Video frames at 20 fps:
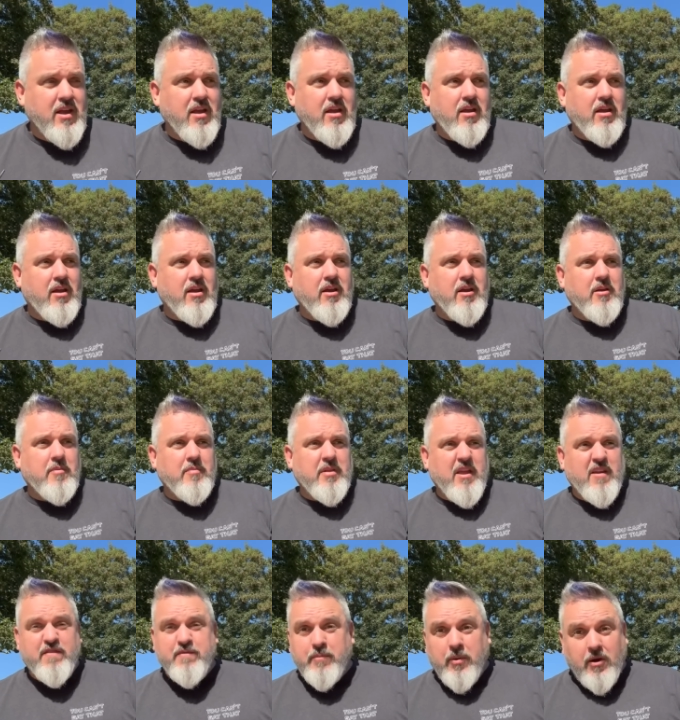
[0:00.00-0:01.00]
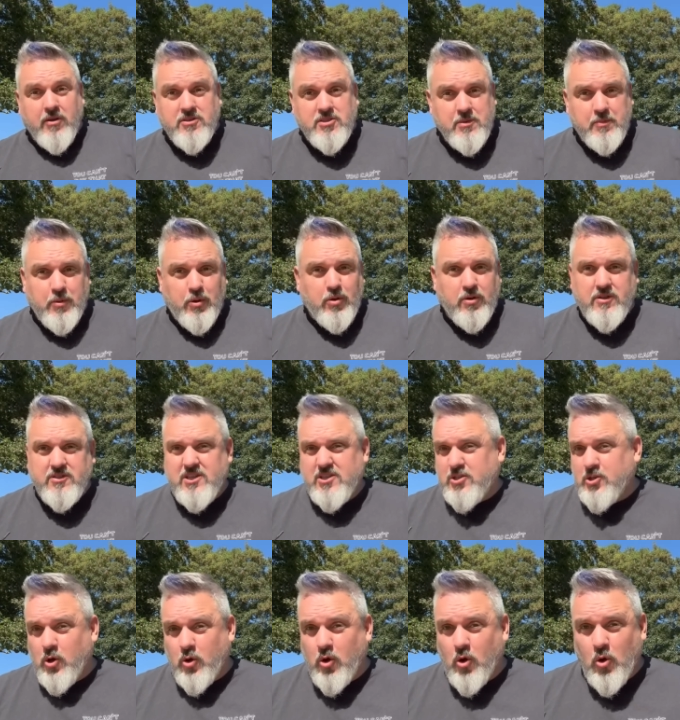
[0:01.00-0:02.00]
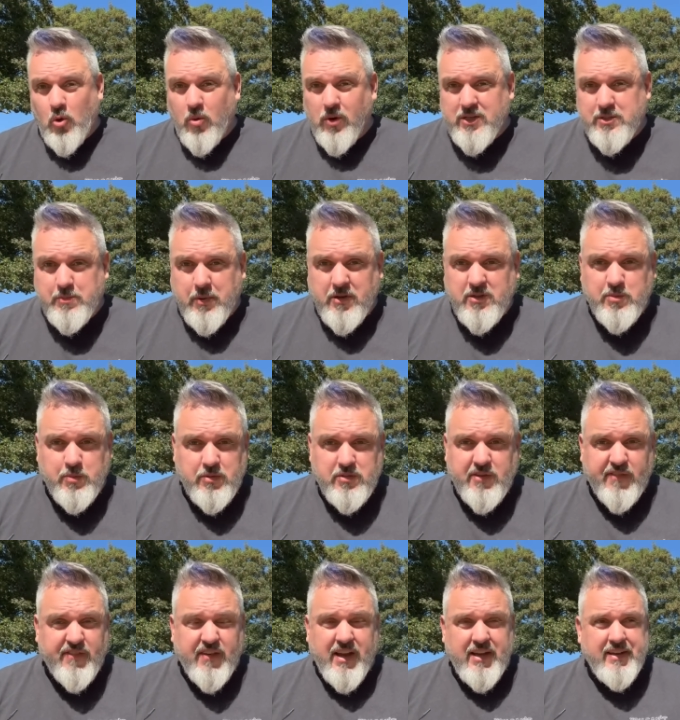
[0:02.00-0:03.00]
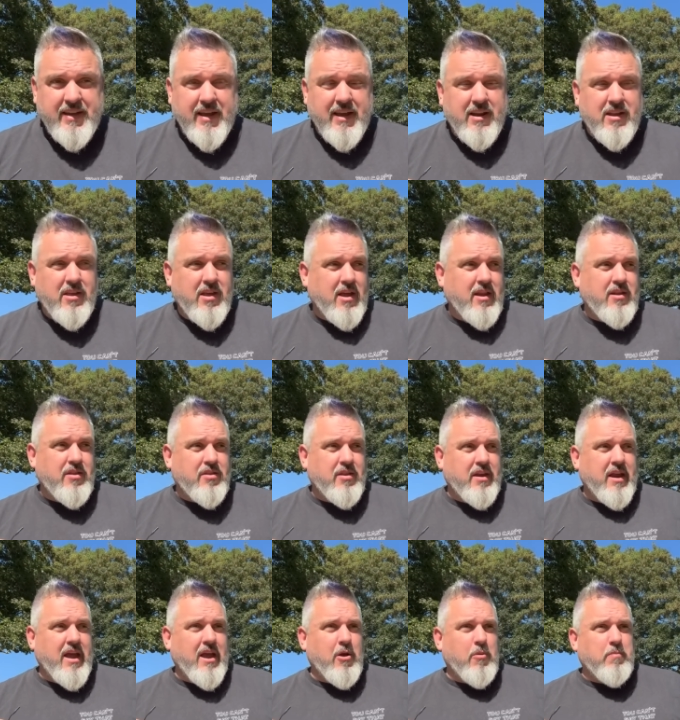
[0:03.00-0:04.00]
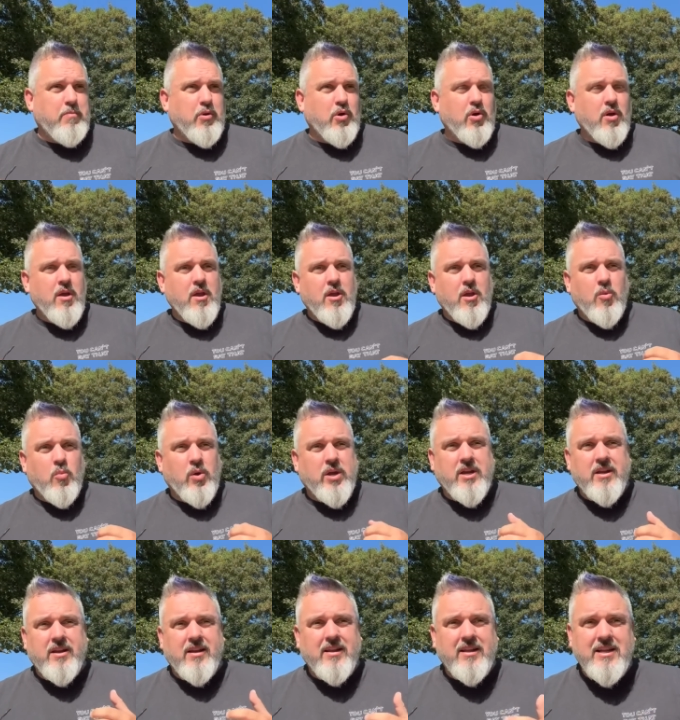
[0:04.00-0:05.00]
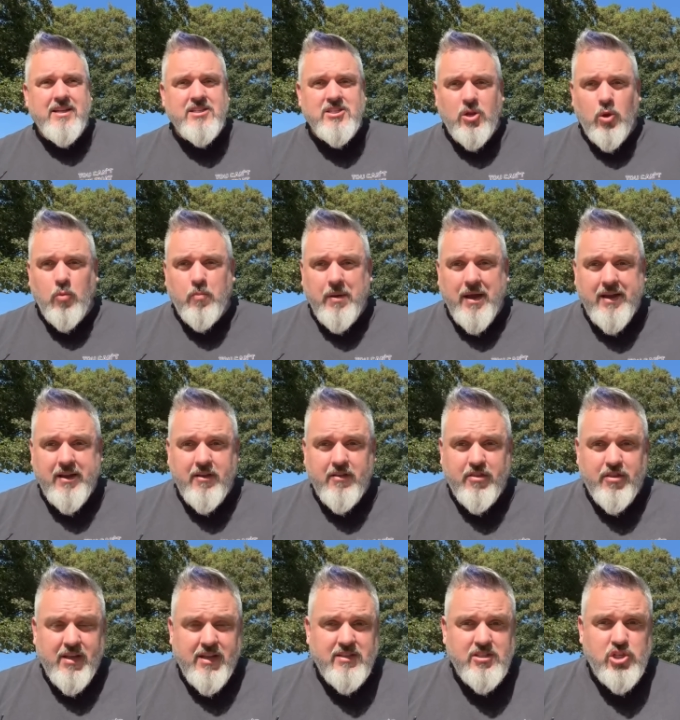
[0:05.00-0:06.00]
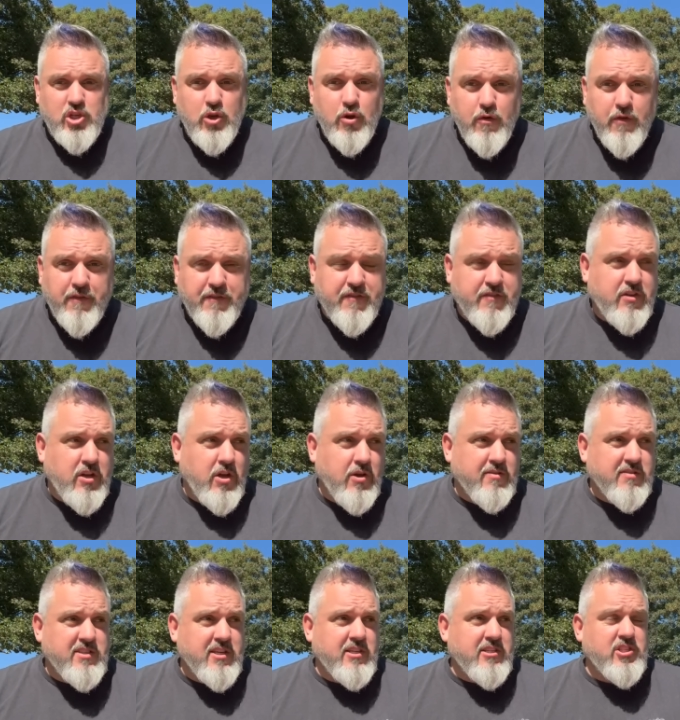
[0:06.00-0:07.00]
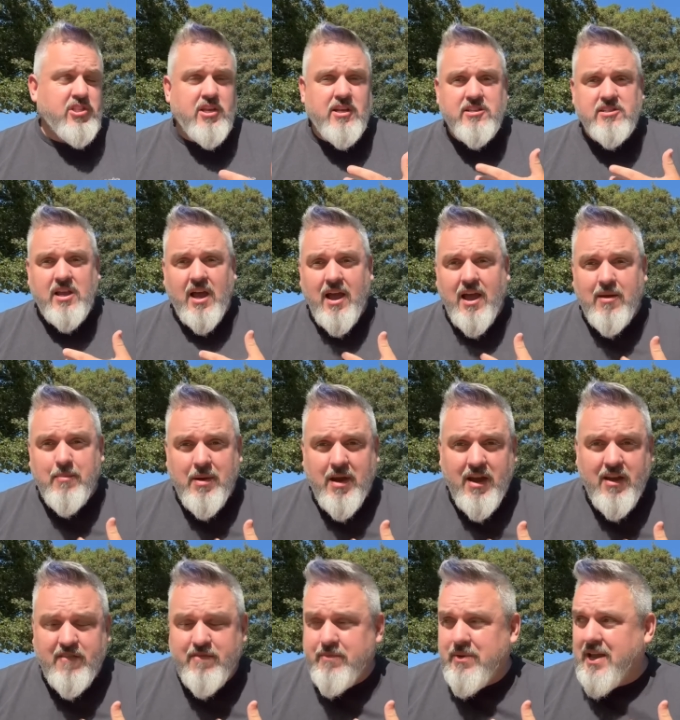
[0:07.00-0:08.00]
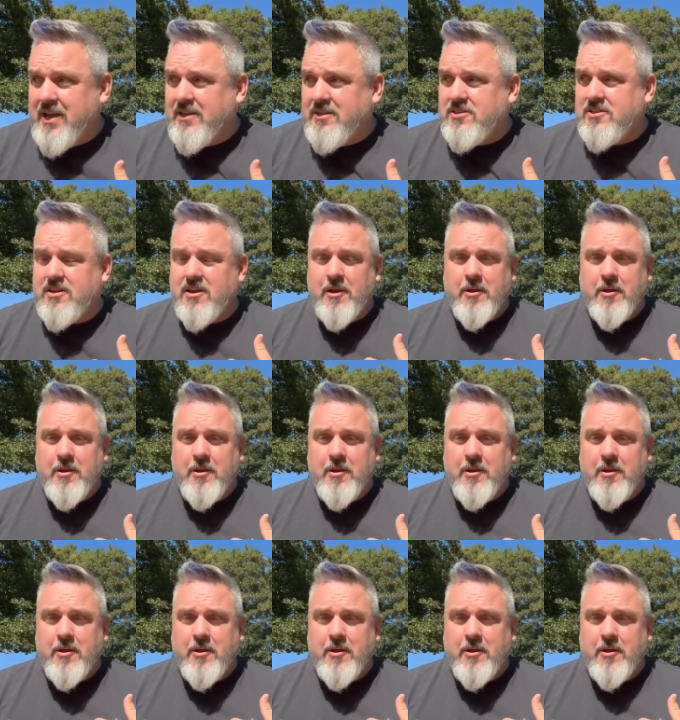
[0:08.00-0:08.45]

if possible, because it's not always possible to find out anything out. But we can at least look back at things you've noticed, things I might have missed,